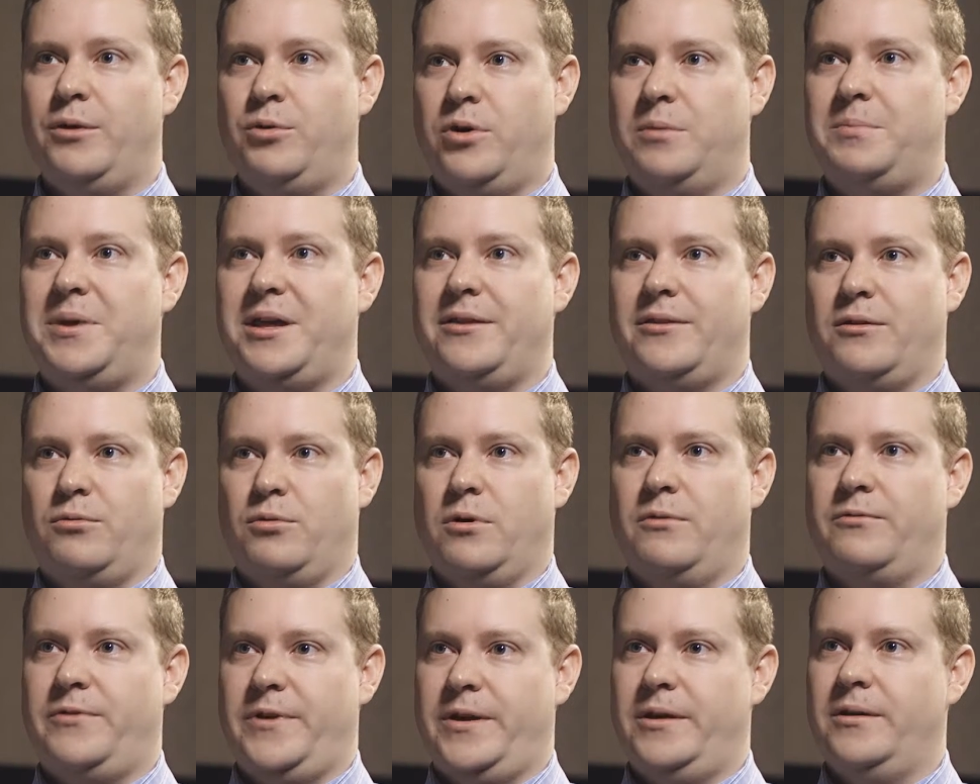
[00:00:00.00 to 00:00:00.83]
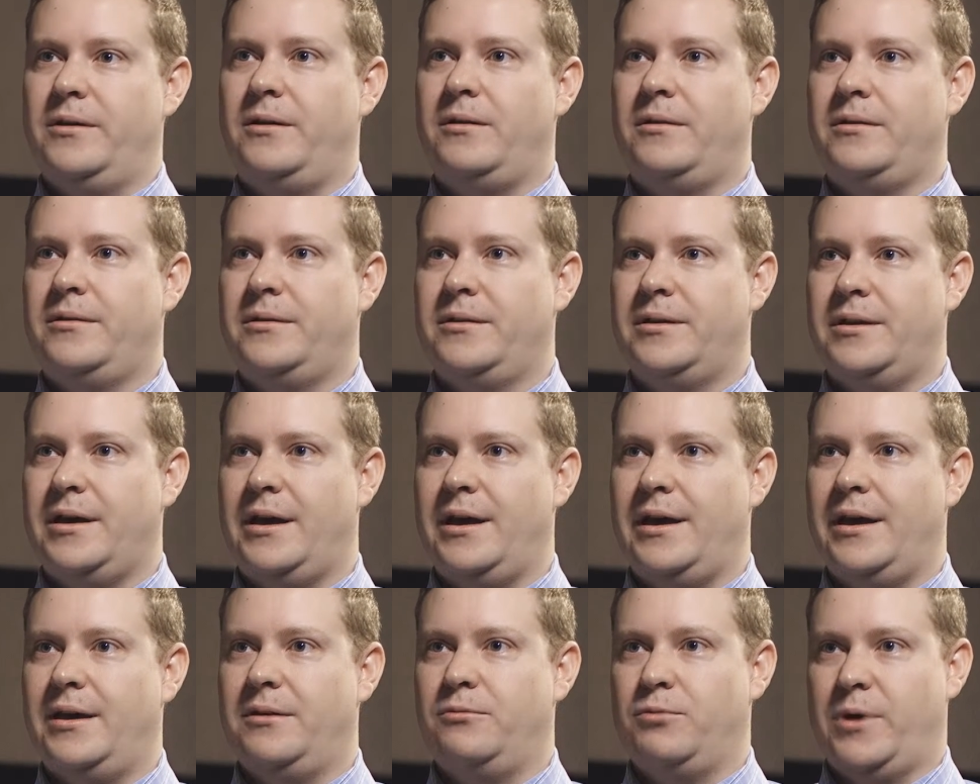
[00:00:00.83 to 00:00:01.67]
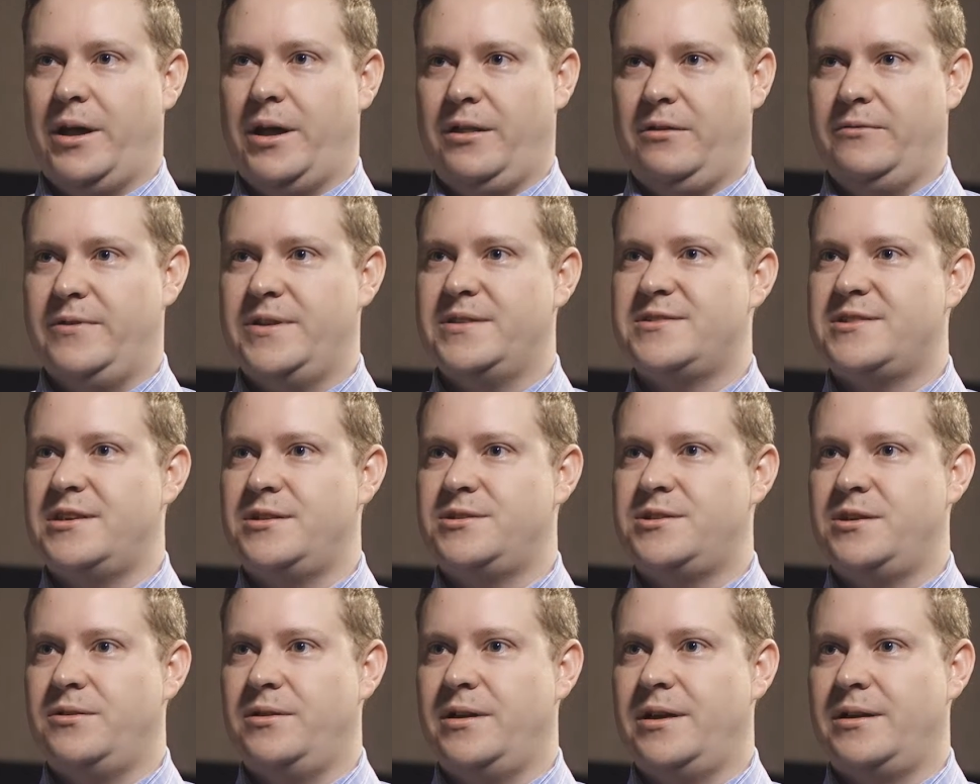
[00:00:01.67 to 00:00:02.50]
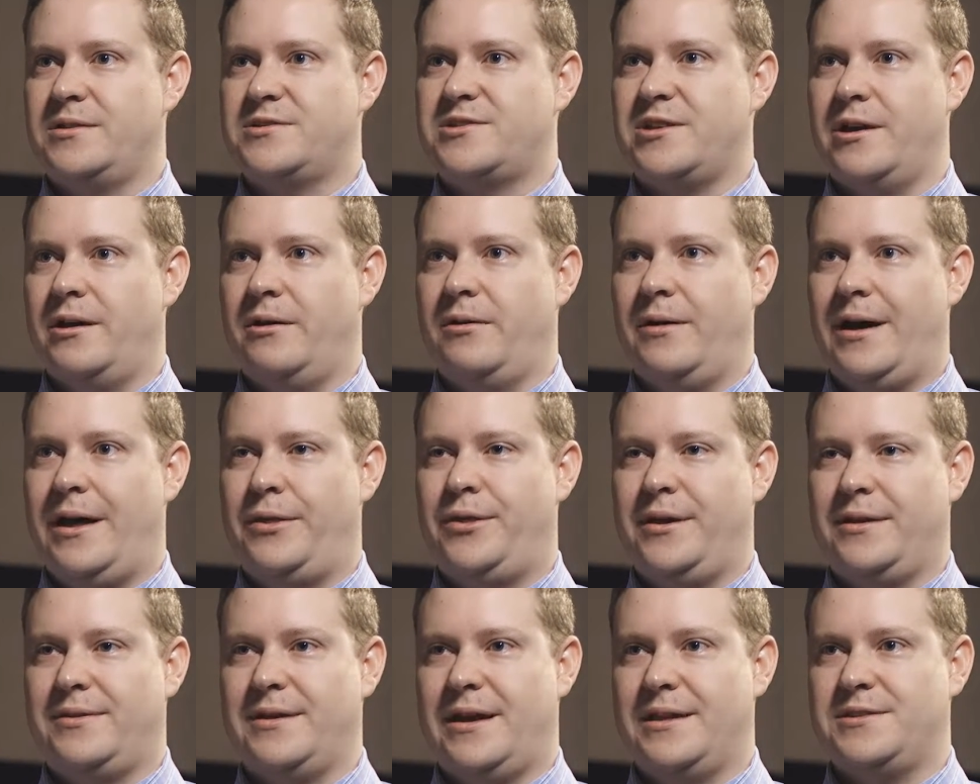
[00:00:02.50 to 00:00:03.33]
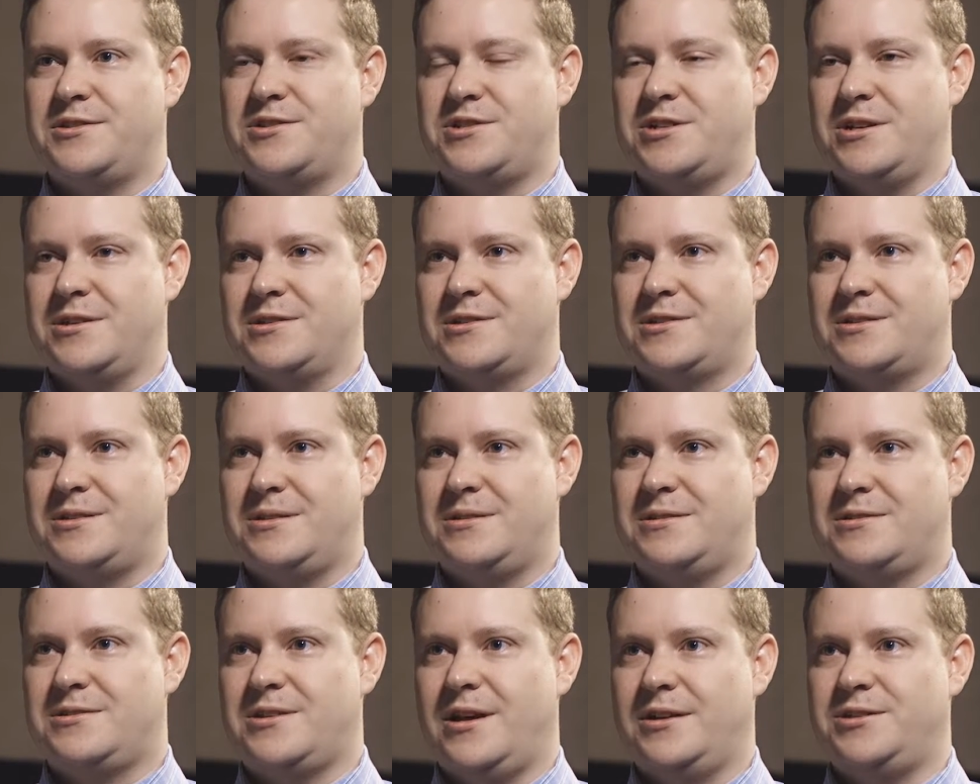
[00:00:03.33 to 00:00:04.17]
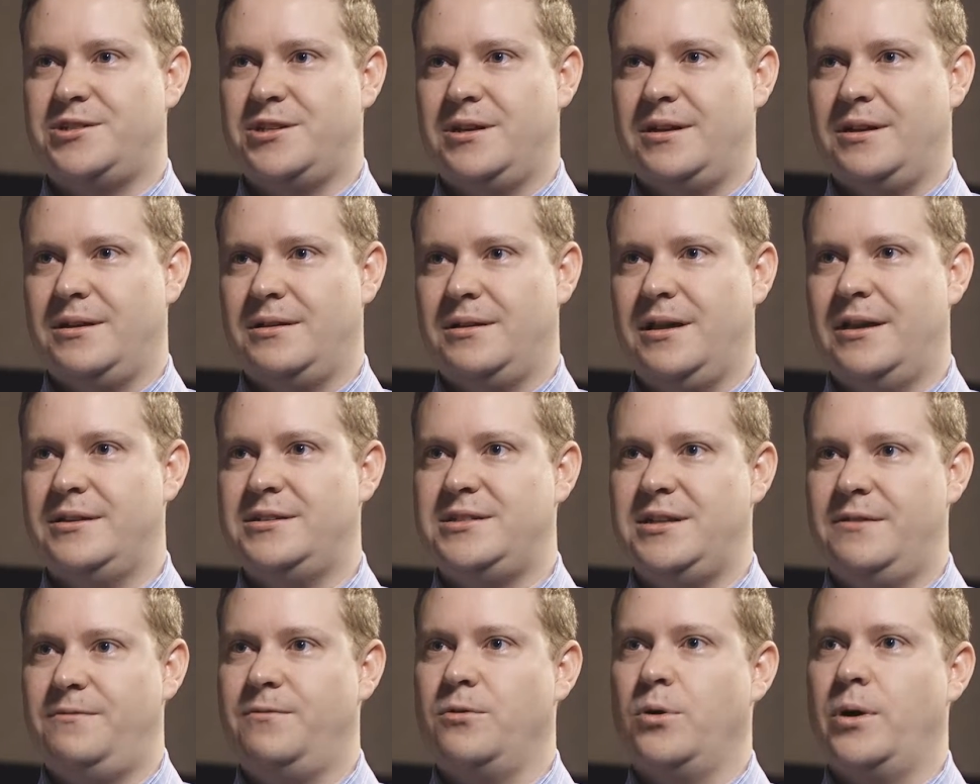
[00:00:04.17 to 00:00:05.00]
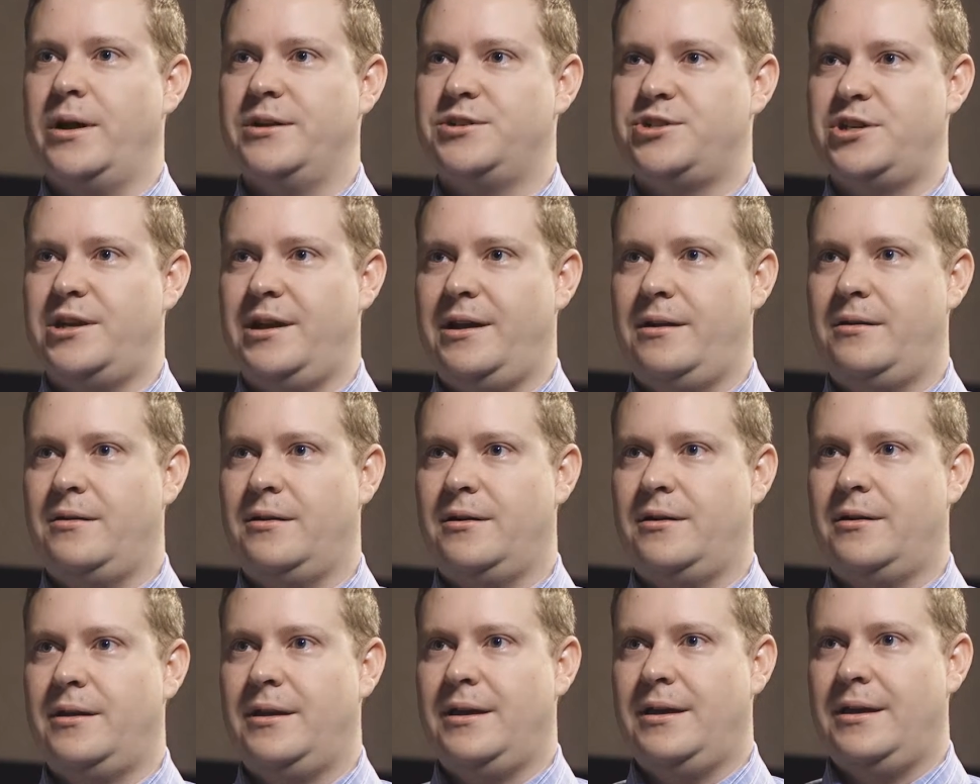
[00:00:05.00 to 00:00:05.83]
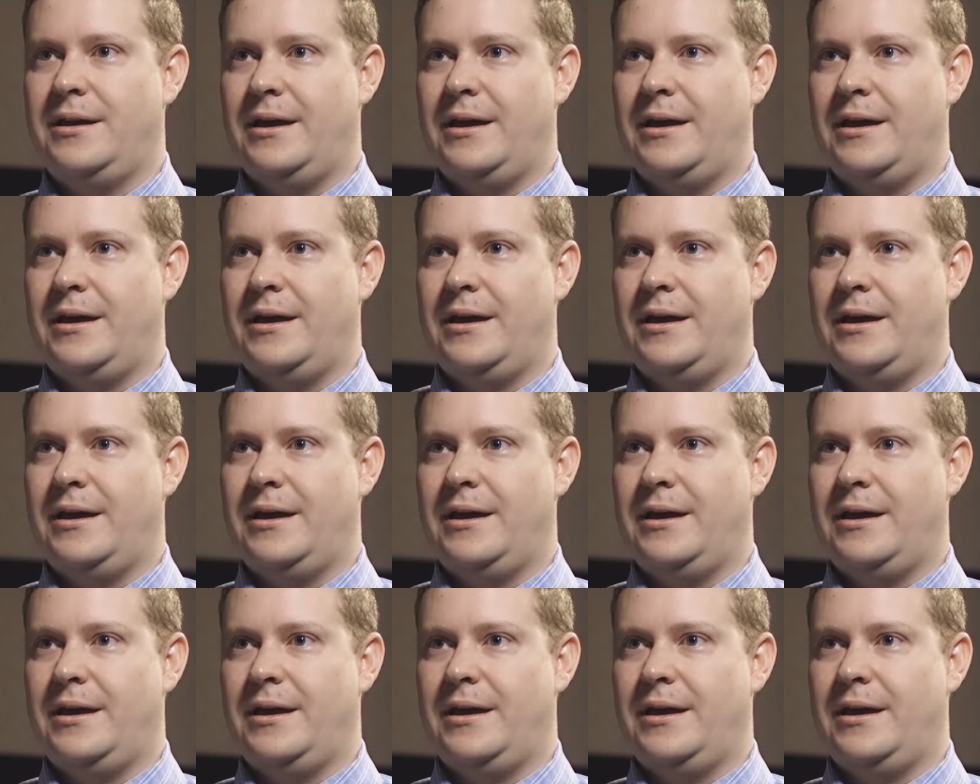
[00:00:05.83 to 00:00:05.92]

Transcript: would be the Reveal relevancy tuning. So I think that's just such a differentiator.